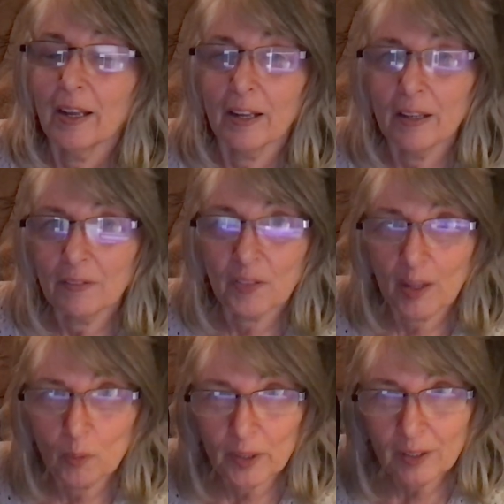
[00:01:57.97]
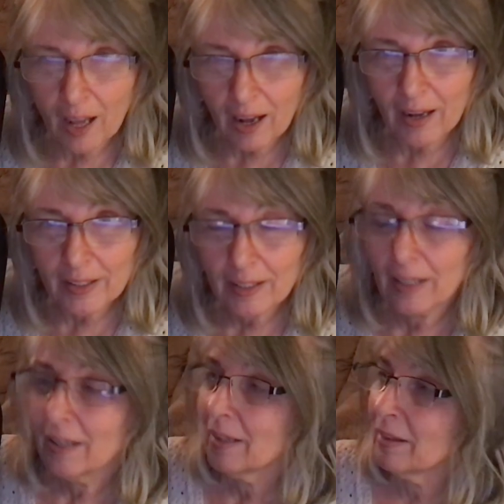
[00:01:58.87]
If they were not,
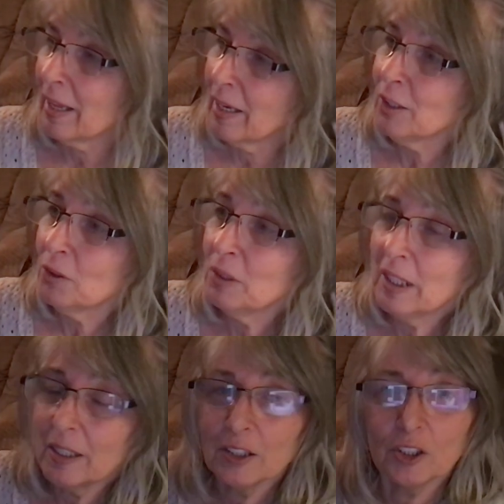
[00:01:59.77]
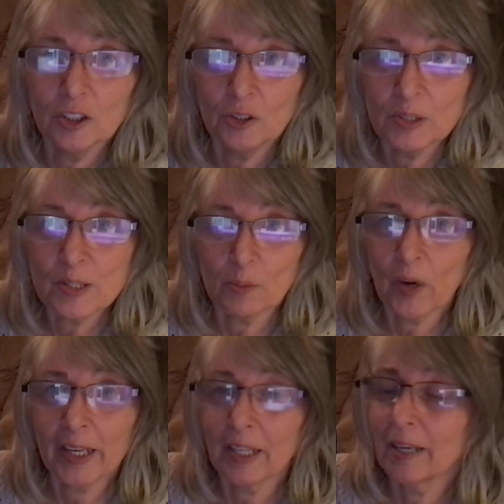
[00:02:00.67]
then you needed to do some
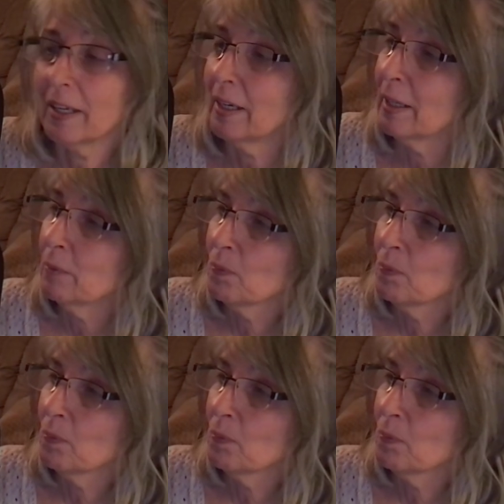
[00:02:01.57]
regulating.